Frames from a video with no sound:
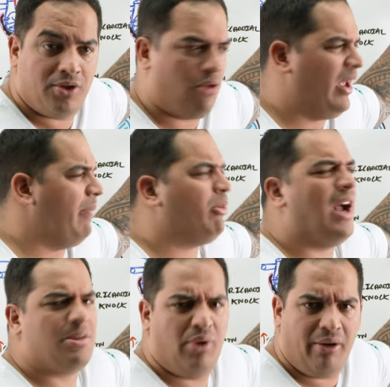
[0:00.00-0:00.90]
so
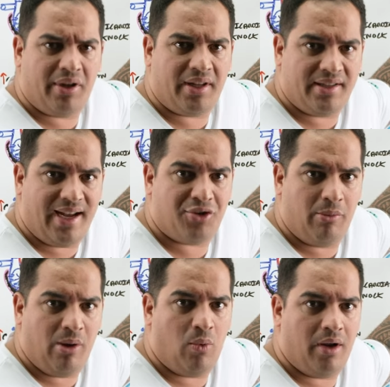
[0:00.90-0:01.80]
proximal aortic dissection would
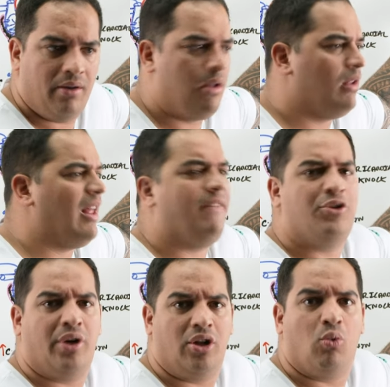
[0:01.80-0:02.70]
be one, left
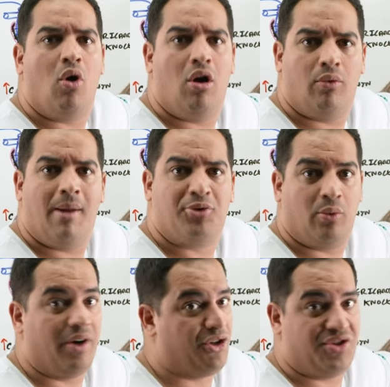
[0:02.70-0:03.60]
ventricular wall rupture
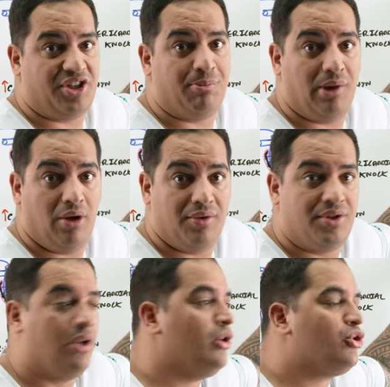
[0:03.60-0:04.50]
where it just
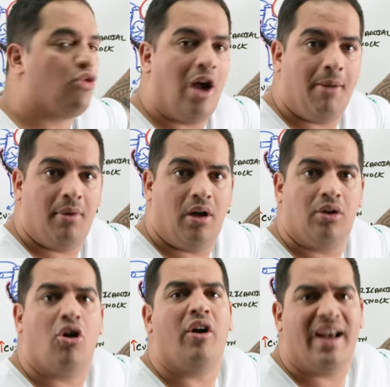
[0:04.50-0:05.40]
explodes, trauma,
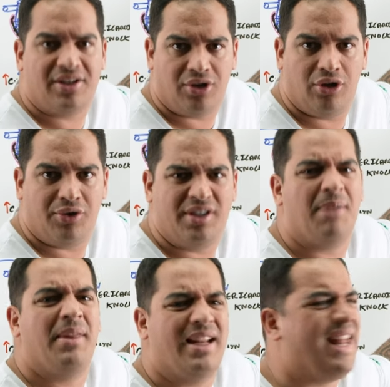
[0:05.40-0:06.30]
cardiac surgery,
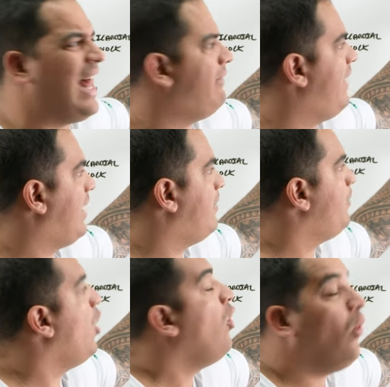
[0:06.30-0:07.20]
something to that effect,
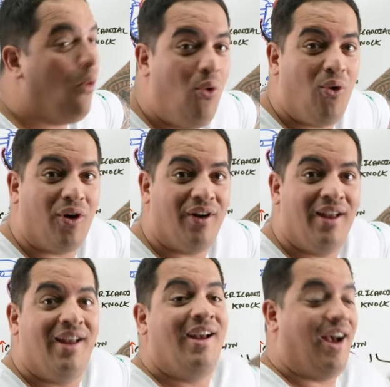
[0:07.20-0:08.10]
or
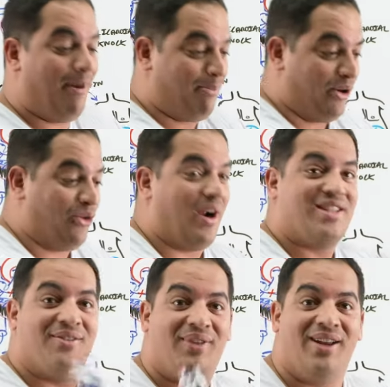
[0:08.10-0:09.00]
a
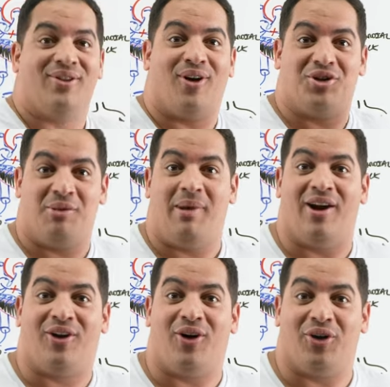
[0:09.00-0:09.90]
progressively enlarging
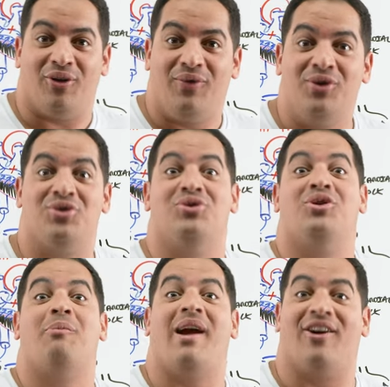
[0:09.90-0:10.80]
pericardial effusion due
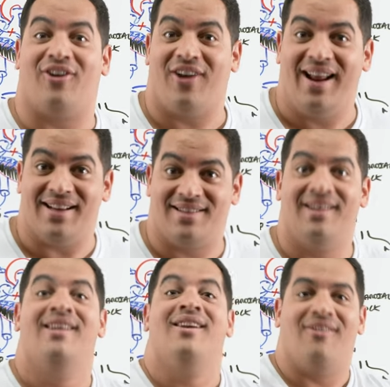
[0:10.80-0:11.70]
to pericarditis,
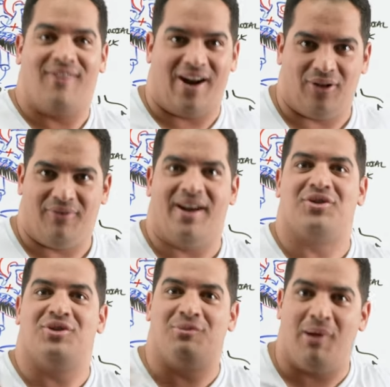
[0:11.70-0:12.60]
viral
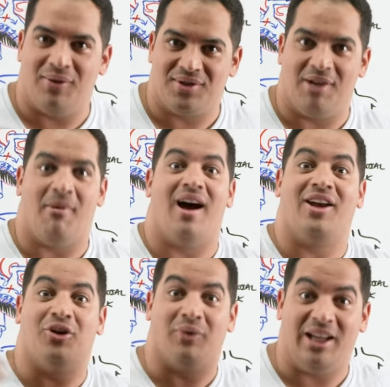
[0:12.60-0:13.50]
infections, post-MI,
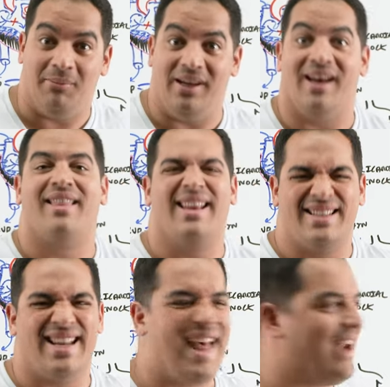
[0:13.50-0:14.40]
uremia, things
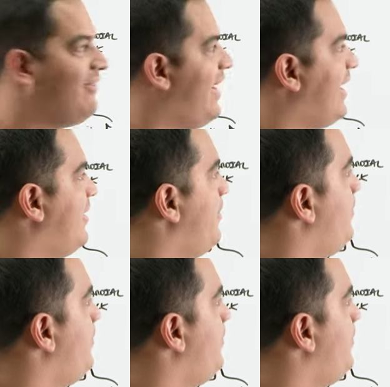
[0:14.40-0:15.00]
to that effect.